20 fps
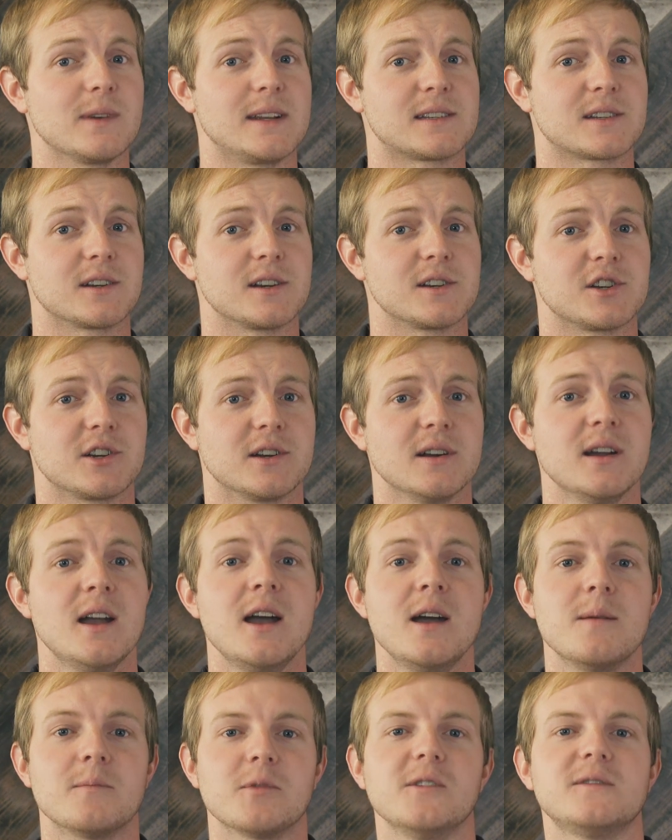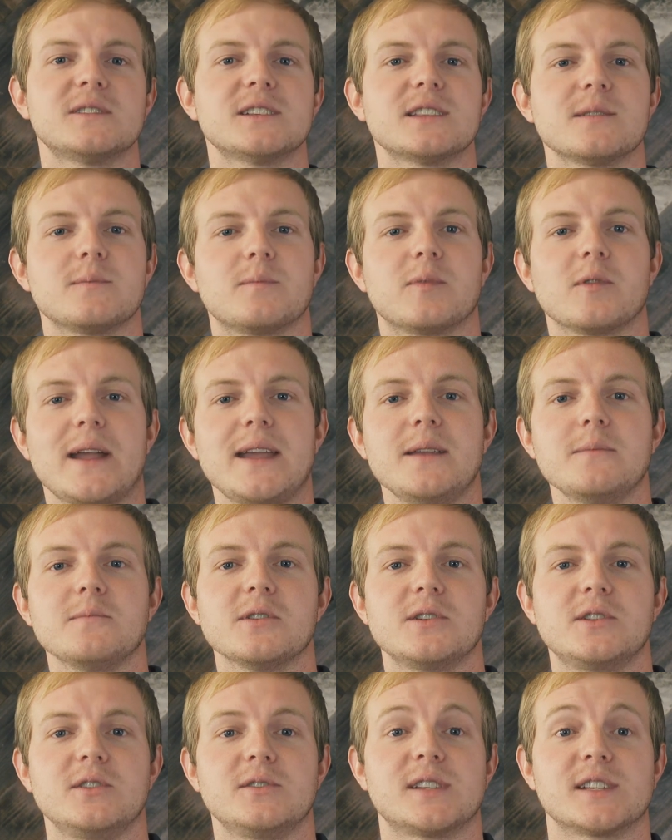researcher proves that the brain
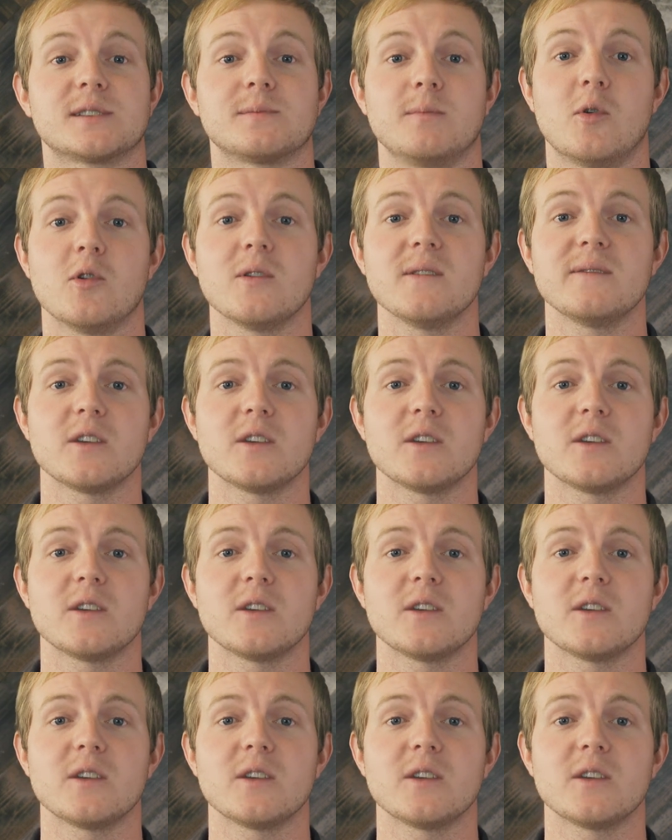produces more